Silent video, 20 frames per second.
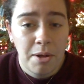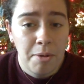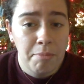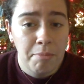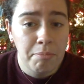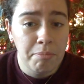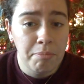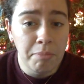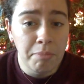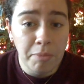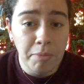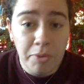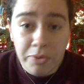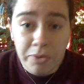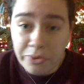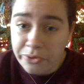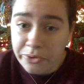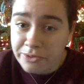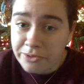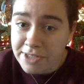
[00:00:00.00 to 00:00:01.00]

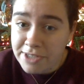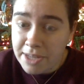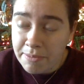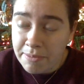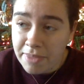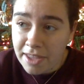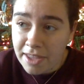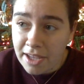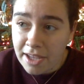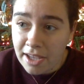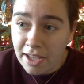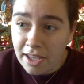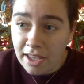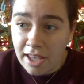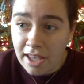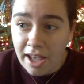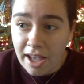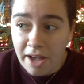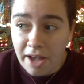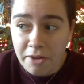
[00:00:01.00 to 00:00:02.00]
move something
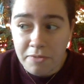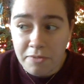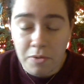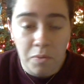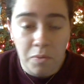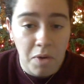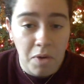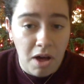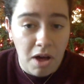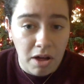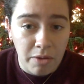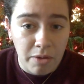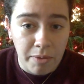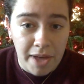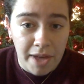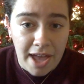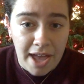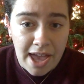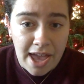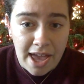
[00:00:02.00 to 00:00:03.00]
out of a
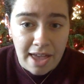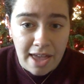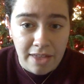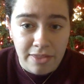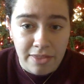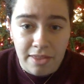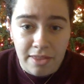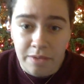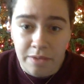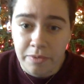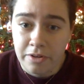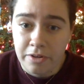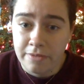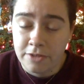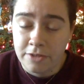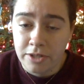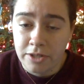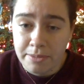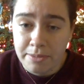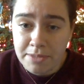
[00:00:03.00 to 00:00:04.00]
walkway that would have
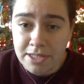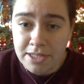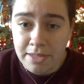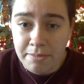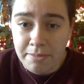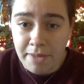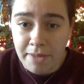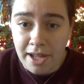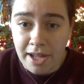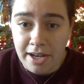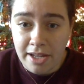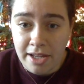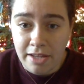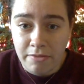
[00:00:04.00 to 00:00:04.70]
tripped somebody.